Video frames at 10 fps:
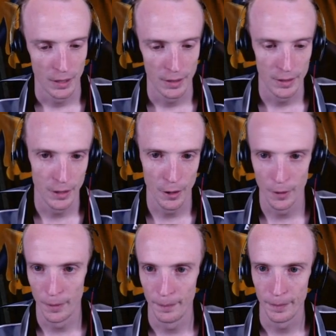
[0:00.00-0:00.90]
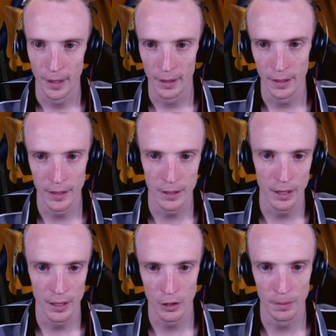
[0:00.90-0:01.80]
So unless
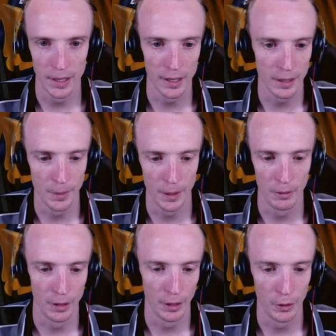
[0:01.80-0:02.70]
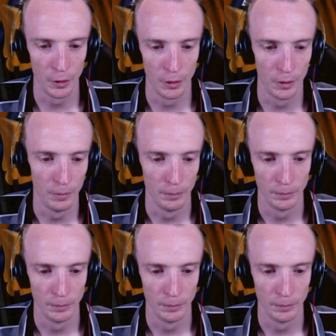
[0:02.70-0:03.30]
I top deck something really good,